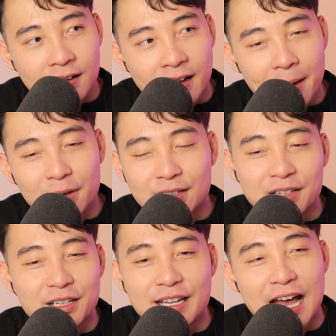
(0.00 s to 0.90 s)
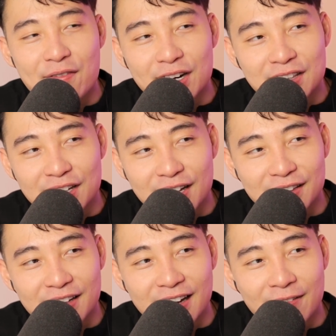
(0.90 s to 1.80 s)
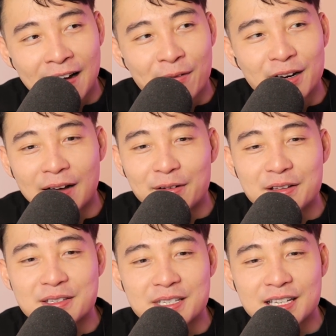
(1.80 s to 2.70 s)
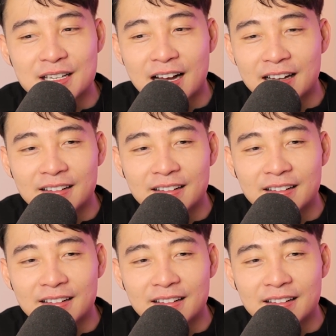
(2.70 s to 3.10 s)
Hamilton didn't have anything like that. I wanted to see.